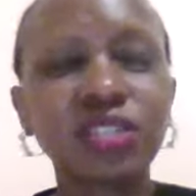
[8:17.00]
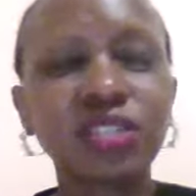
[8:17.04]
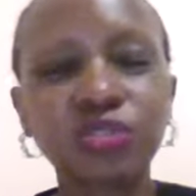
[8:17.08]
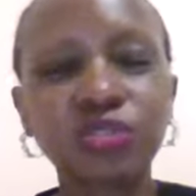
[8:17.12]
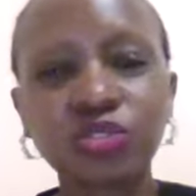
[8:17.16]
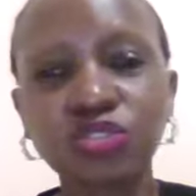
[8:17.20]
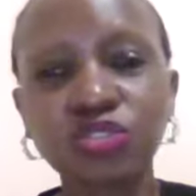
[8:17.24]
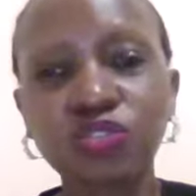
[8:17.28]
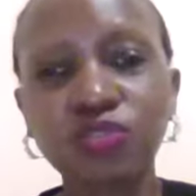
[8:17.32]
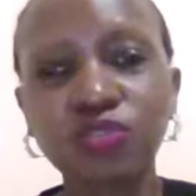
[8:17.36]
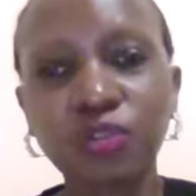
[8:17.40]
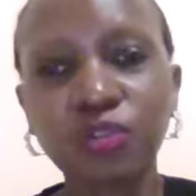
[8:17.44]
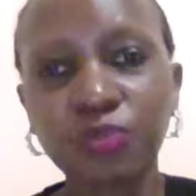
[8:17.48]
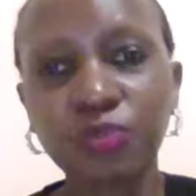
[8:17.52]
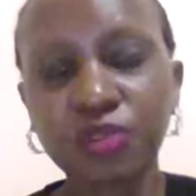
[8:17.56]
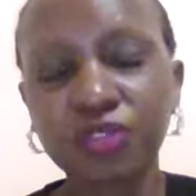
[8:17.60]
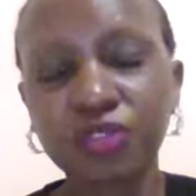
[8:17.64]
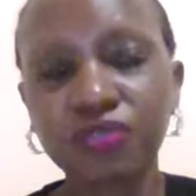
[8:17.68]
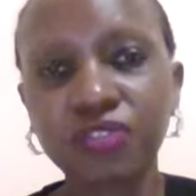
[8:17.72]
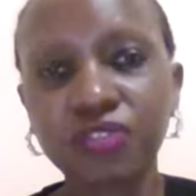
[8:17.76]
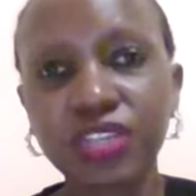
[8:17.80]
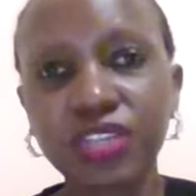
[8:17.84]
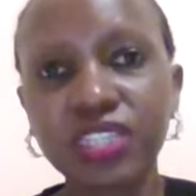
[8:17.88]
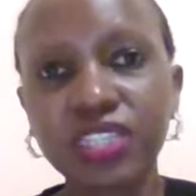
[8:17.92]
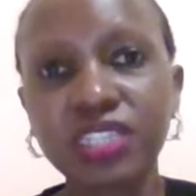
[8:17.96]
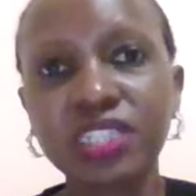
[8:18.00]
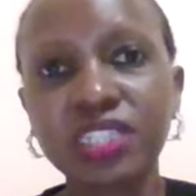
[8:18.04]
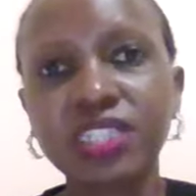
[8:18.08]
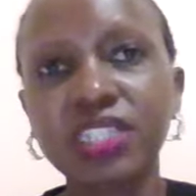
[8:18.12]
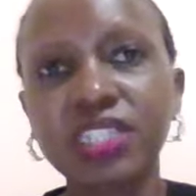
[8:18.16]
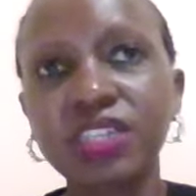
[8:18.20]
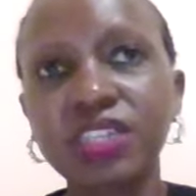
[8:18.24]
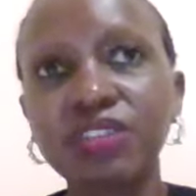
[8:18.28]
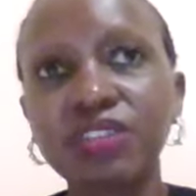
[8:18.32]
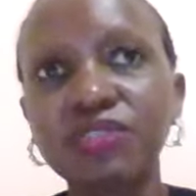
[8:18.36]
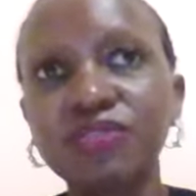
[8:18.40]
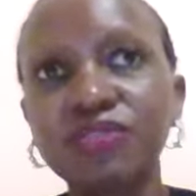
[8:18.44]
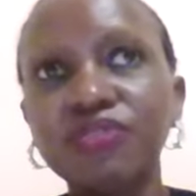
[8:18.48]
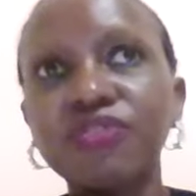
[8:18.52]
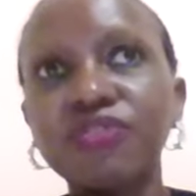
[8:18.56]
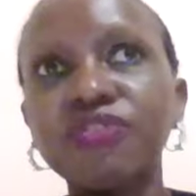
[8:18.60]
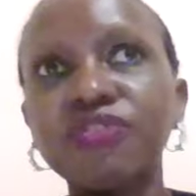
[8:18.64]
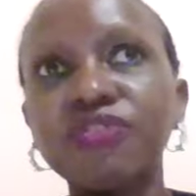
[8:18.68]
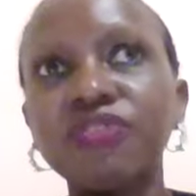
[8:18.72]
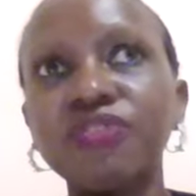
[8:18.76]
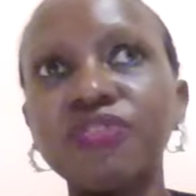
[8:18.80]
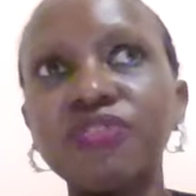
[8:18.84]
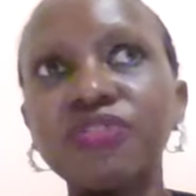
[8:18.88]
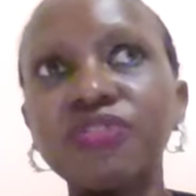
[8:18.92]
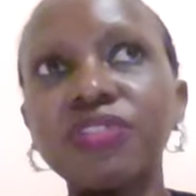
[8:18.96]
also for
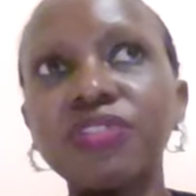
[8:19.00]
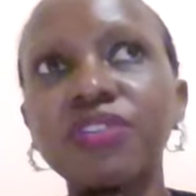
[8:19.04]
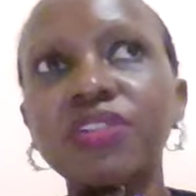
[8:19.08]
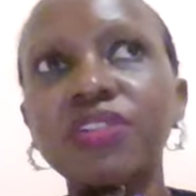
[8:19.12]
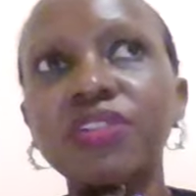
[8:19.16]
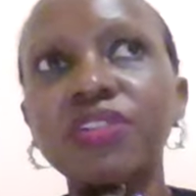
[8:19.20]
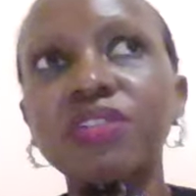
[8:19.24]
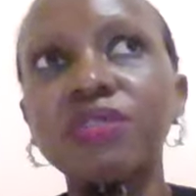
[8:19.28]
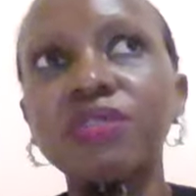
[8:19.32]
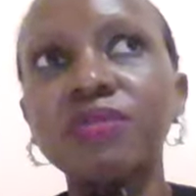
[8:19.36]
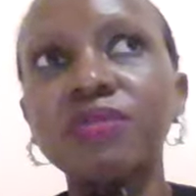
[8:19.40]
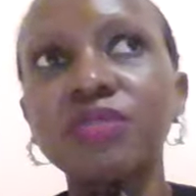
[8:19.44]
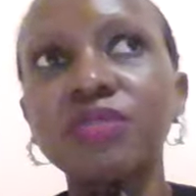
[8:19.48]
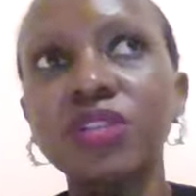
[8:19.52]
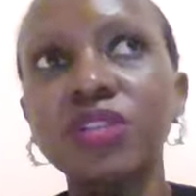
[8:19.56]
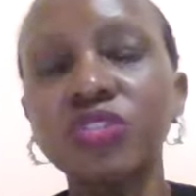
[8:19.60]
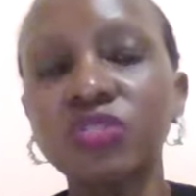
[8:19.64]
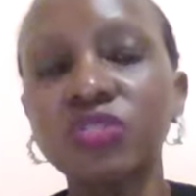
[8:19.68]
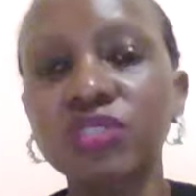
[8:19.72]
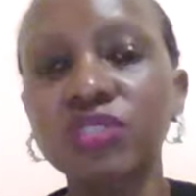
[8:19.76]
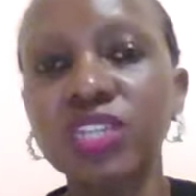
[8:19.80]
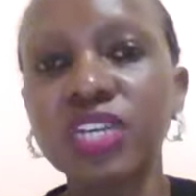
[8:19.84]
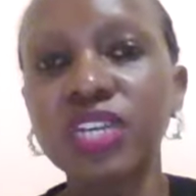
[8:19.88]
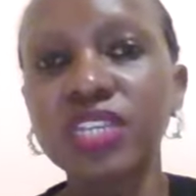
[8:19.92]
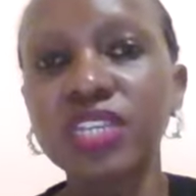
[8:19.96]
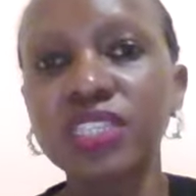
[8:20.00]
preventative, Dr.